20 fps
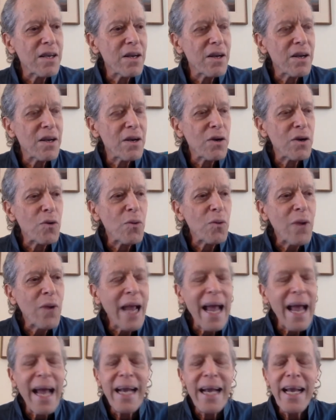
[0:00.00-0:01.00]

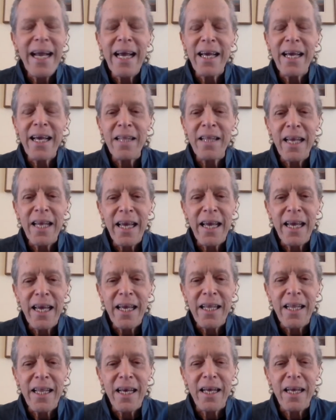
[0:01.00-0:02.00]
creating the
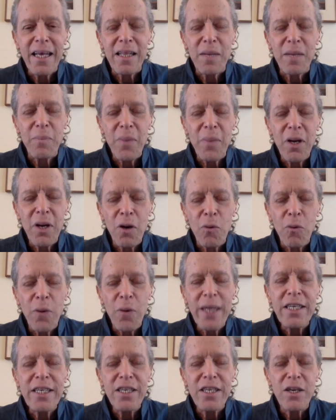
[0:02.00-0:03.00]

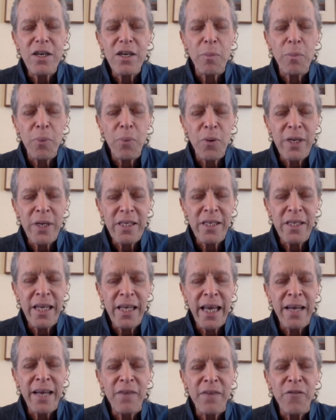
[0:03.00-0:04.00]
original
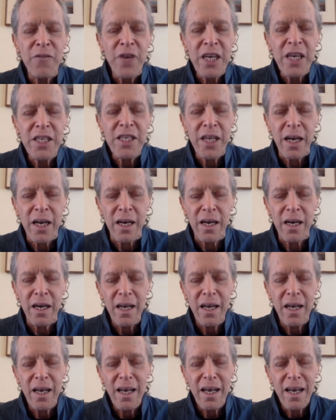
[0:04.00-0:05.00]
pristine vision
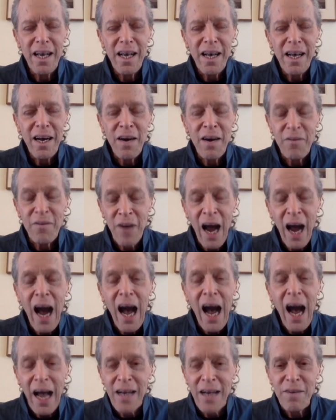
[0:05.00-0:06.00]
of
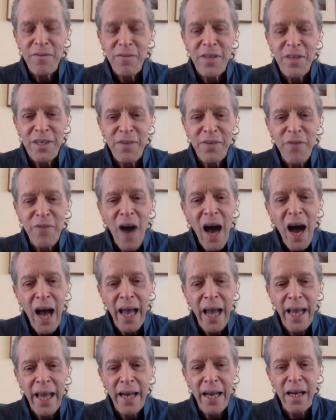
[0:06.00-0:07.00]
God, of the
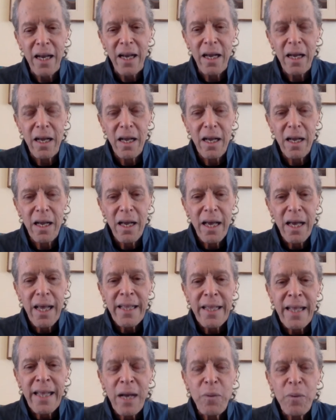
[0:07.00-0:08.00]
divine,
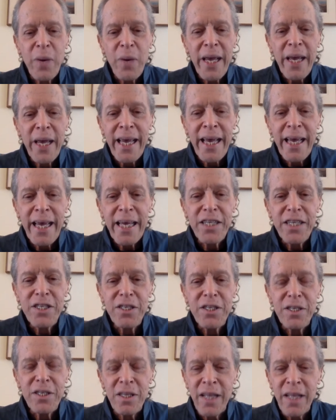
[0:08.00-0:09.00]
that we
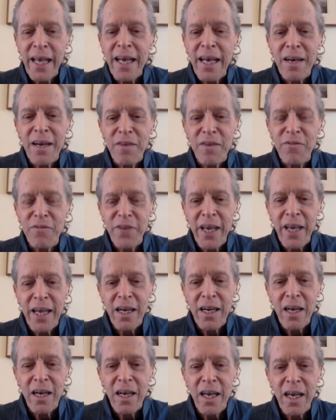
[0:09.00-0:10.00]
each live
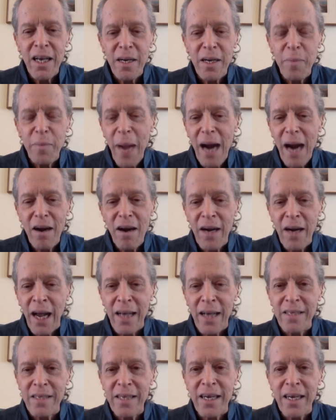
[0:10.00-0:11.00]
in a
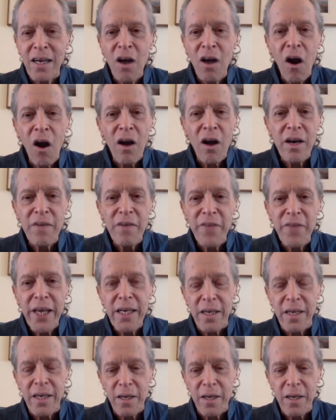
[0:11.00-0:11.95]
paradise, in a Garden of Eden.